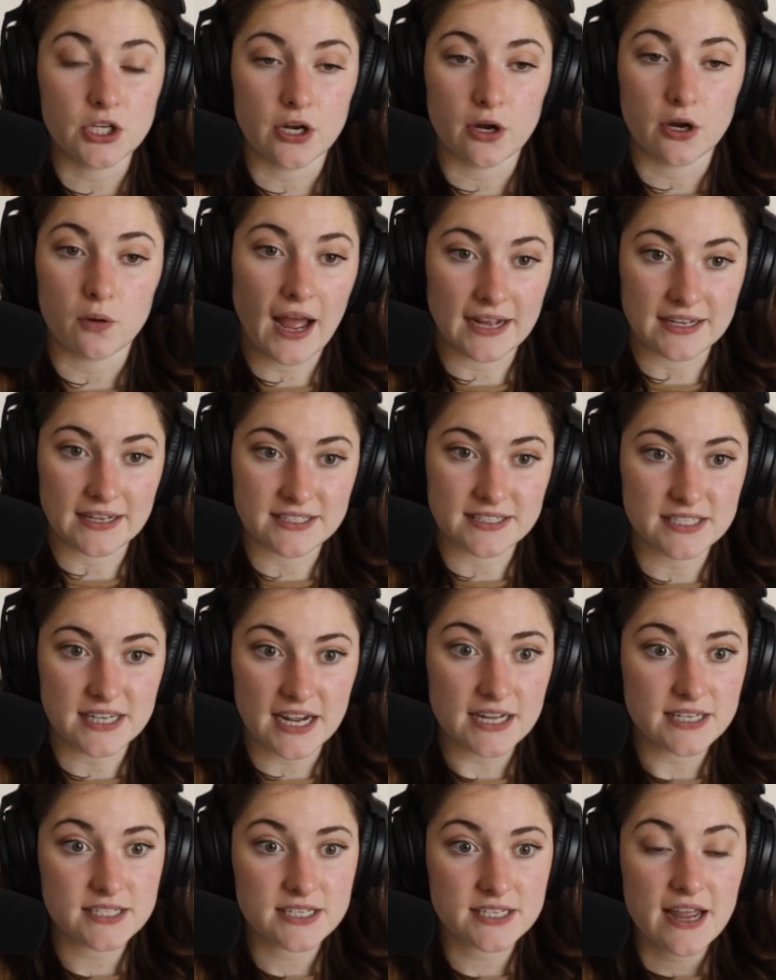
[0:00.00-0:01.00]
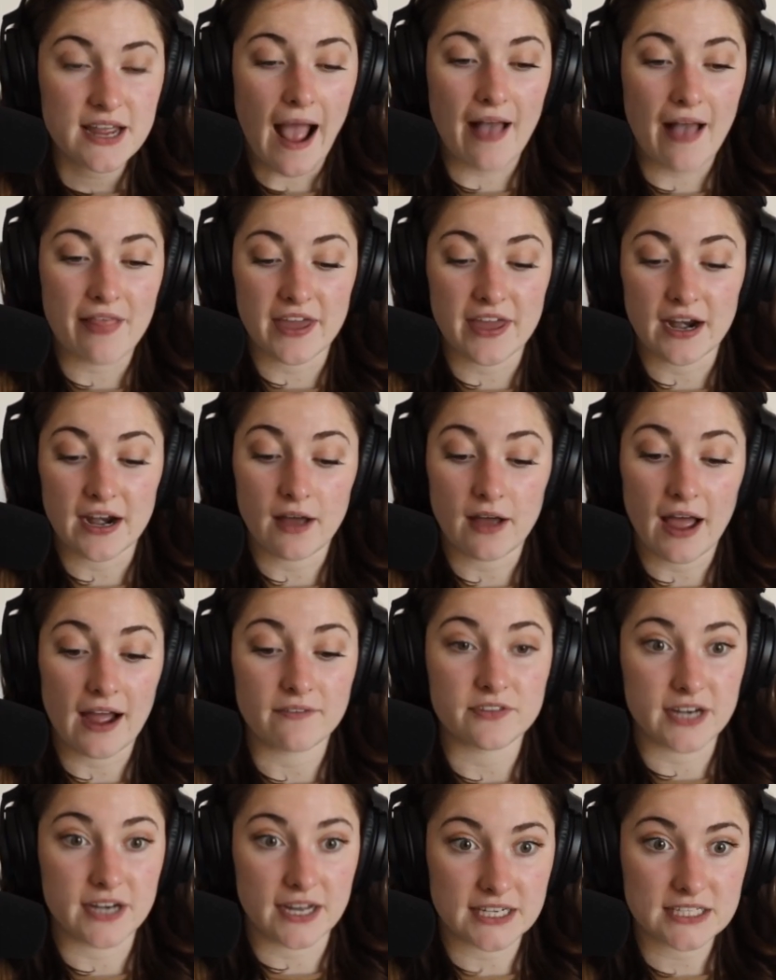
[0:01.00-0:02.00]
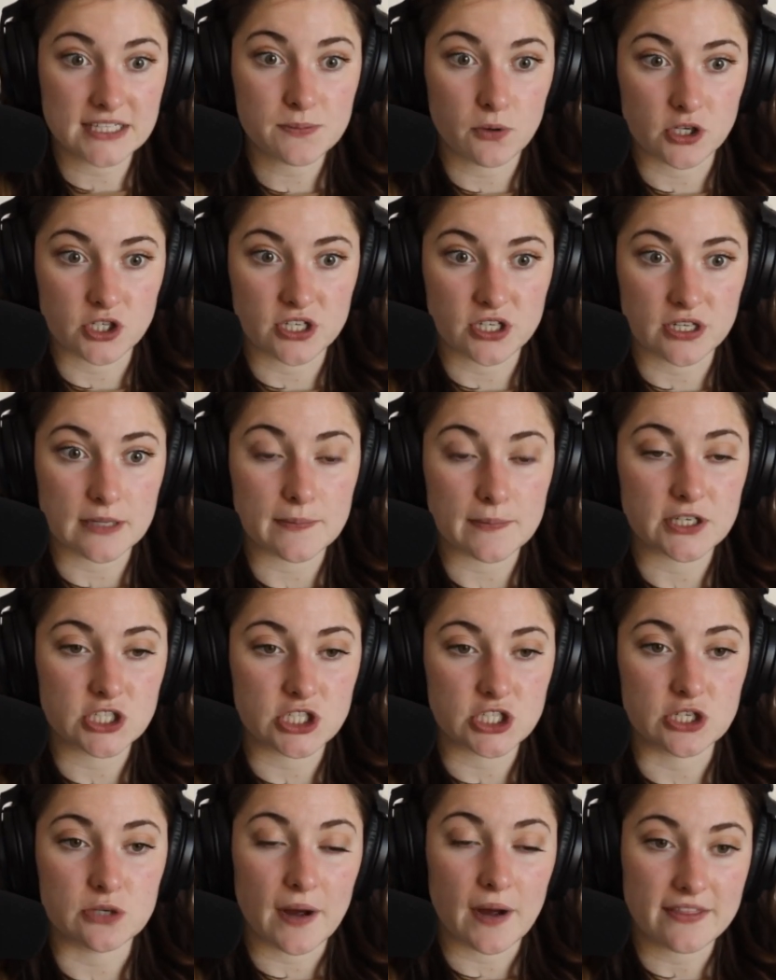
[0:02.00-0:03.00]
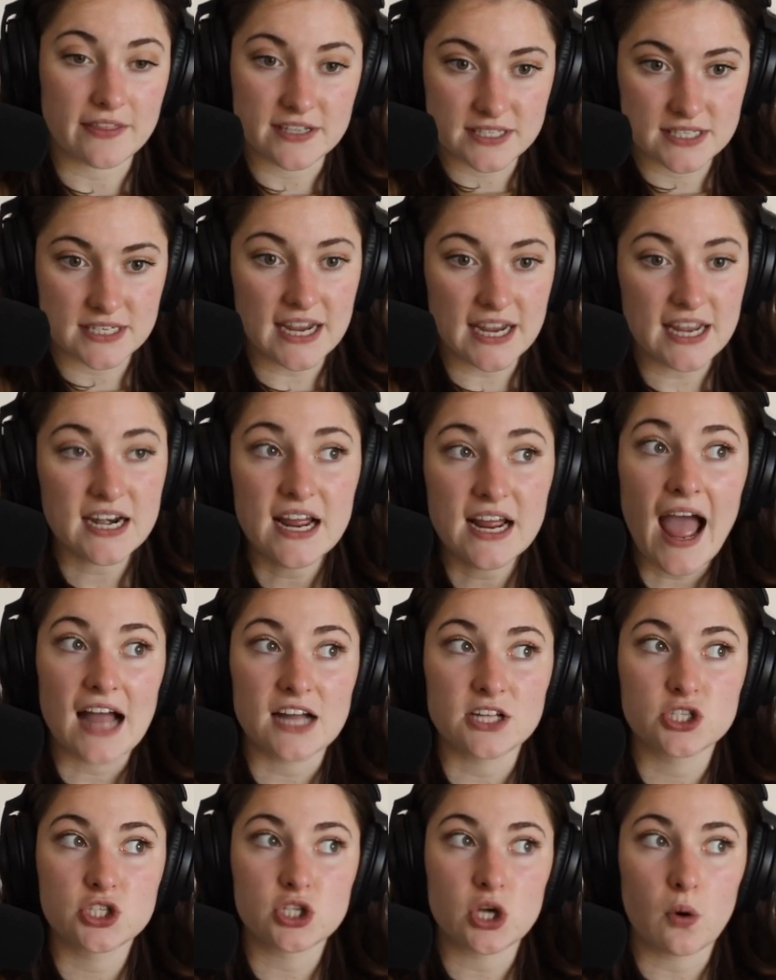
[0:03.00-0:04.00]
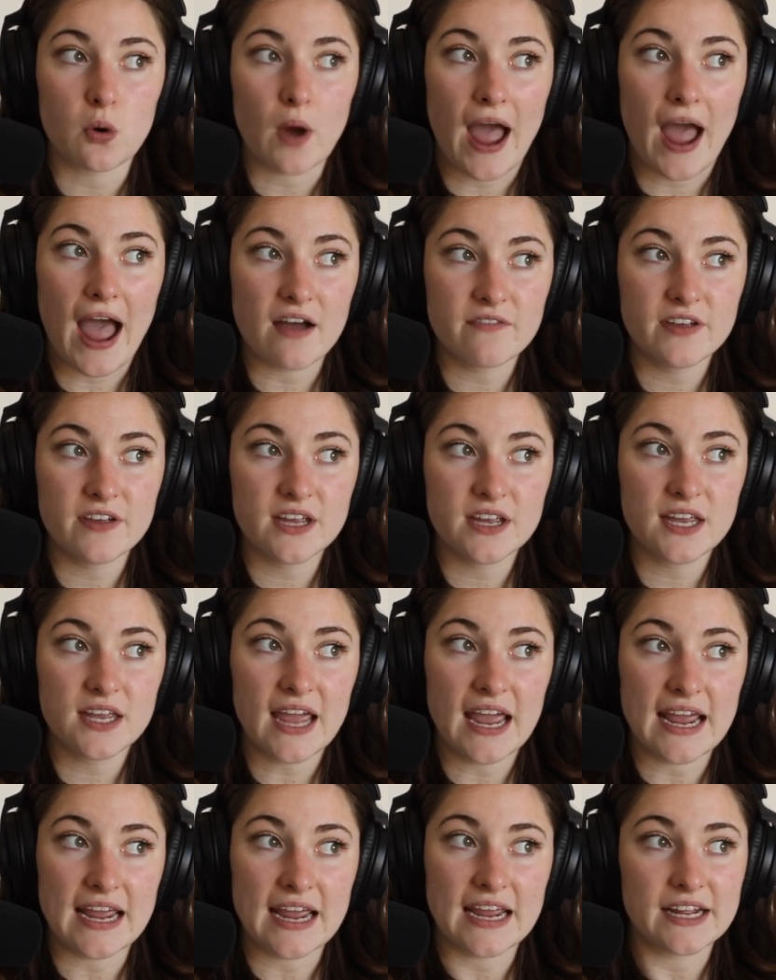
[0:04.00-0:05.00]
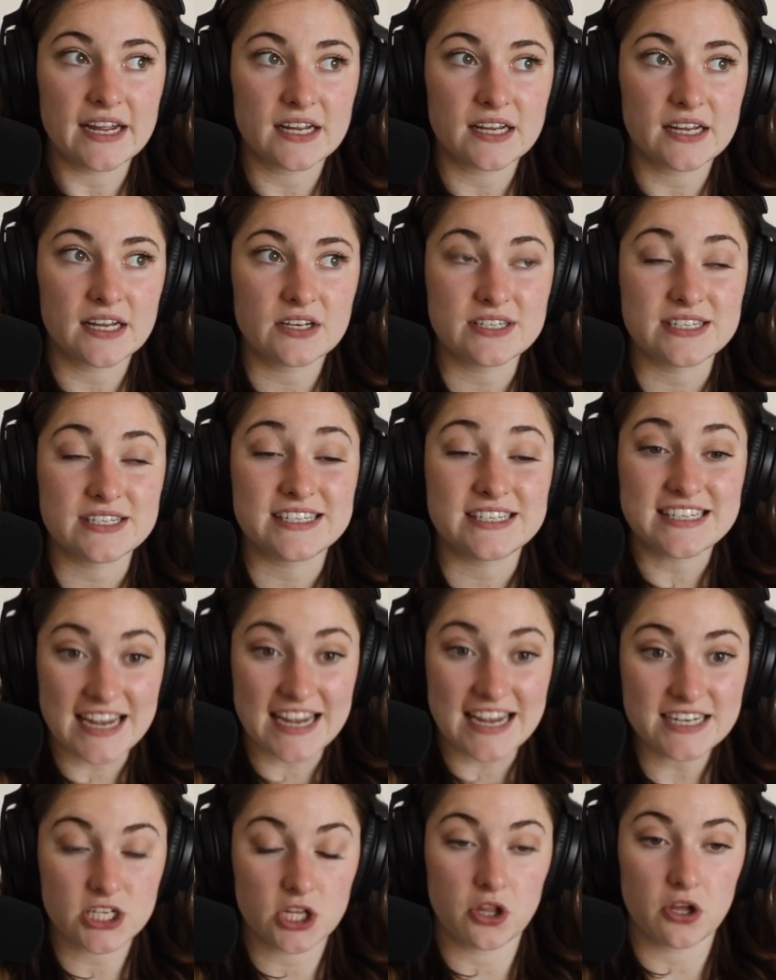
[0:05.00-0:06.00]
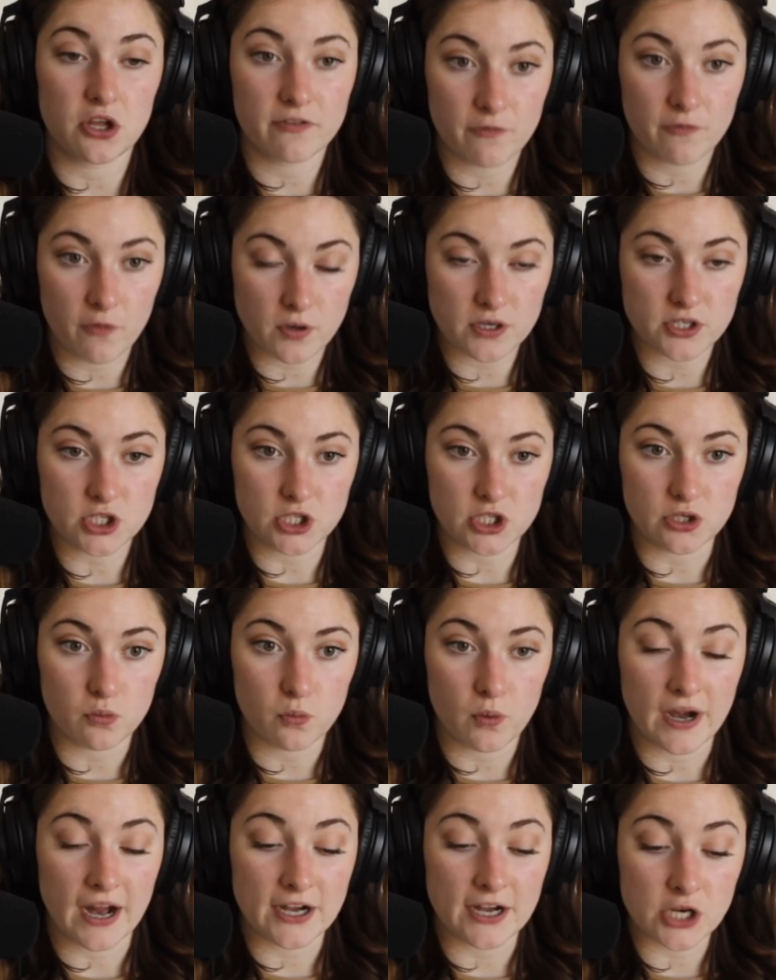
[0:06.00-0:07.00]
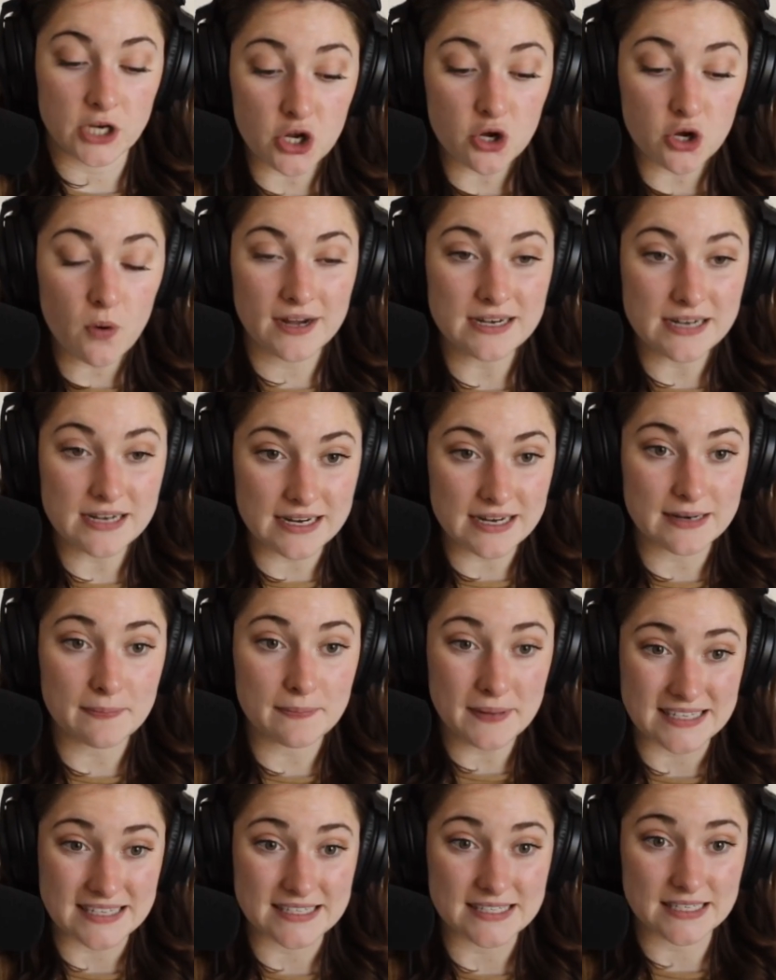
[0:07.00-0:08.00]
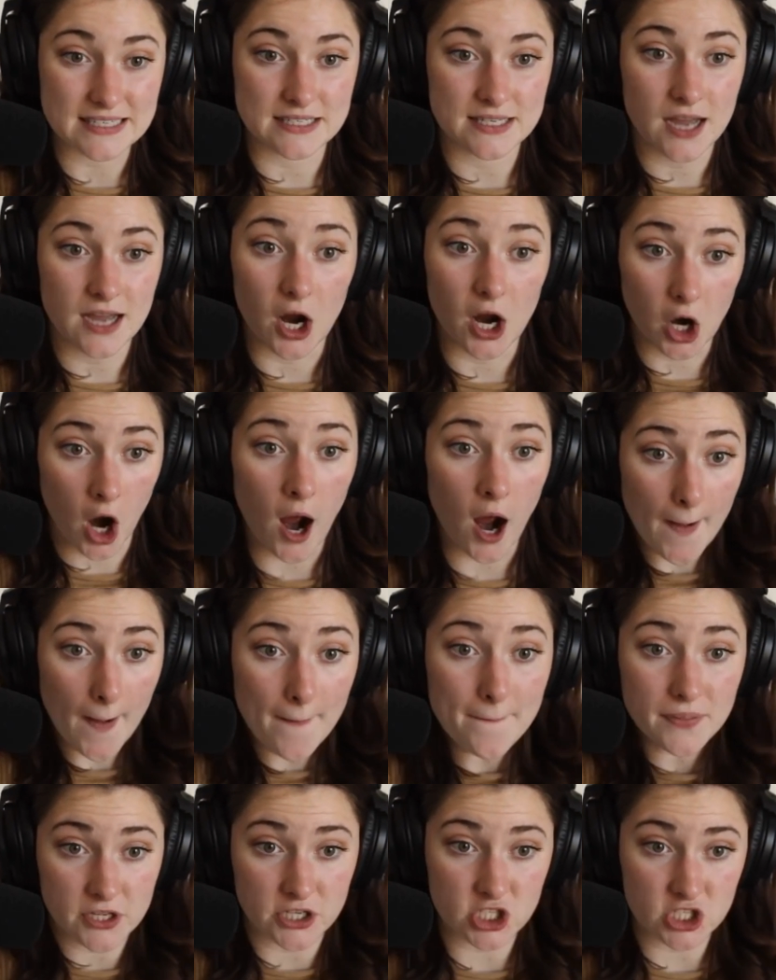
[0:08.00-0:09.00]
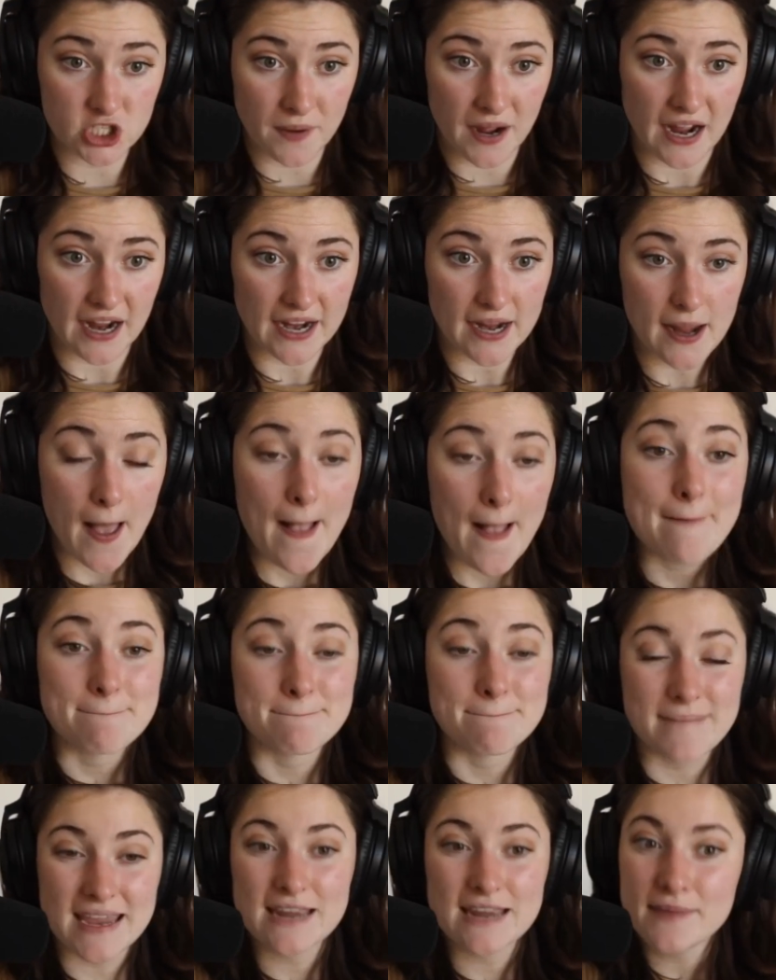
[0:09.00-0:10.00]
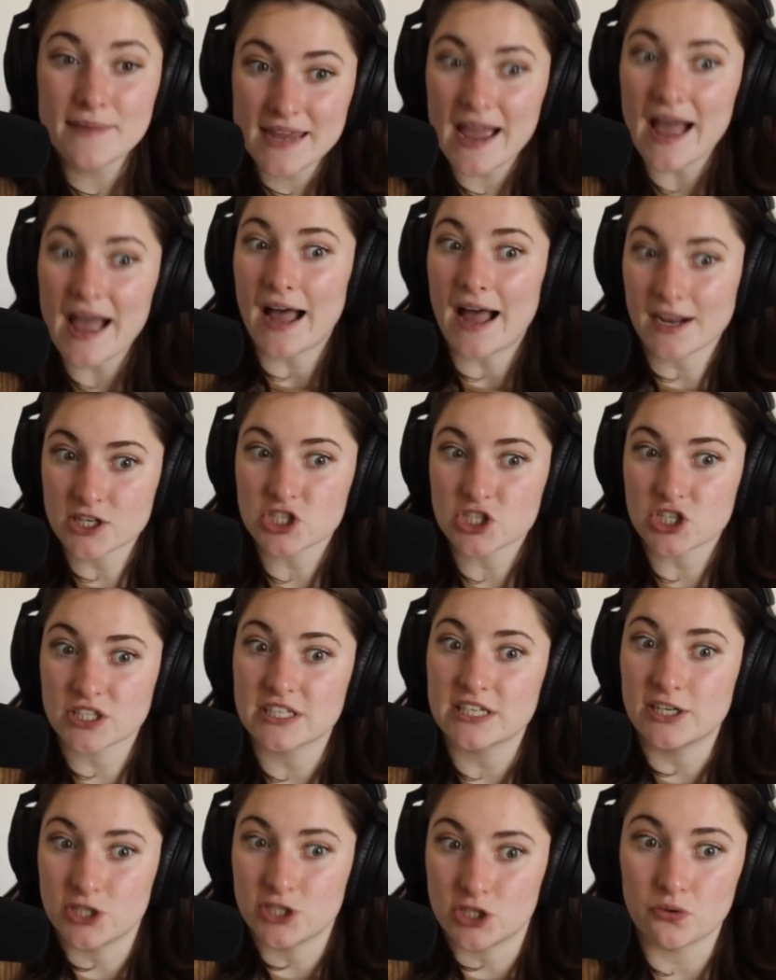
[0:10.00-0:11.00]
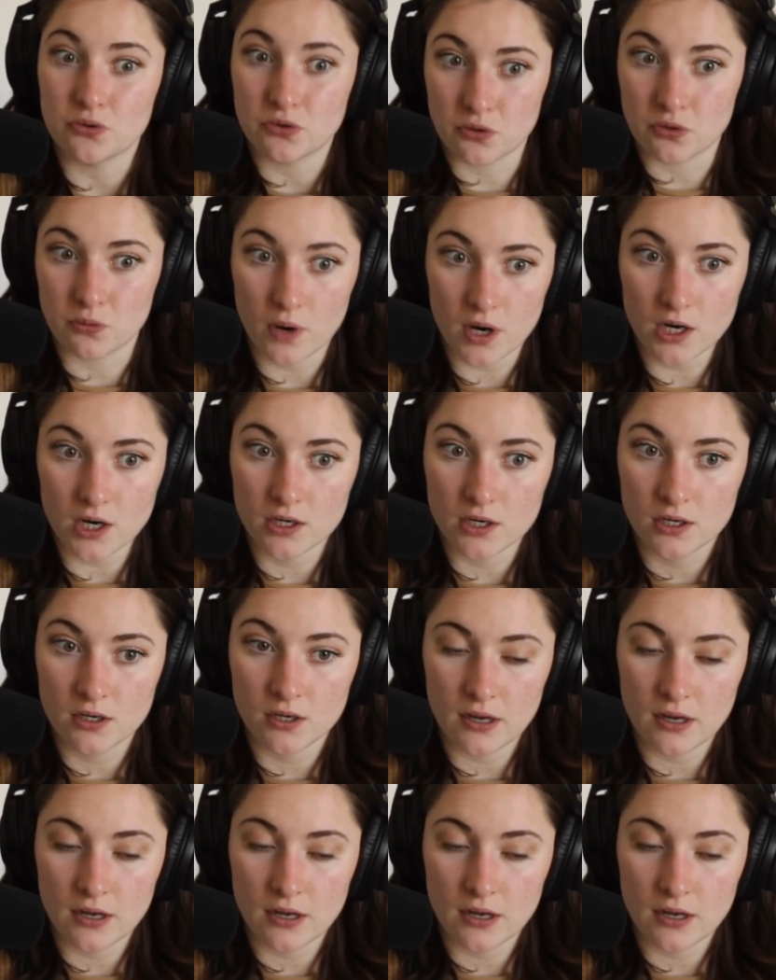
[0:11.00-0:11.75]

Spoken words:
X date. And then I'll have the next portion of the book to you by this date. And so having a date to look forward to when I knew I needed pieces accomplished by made me actually do the work.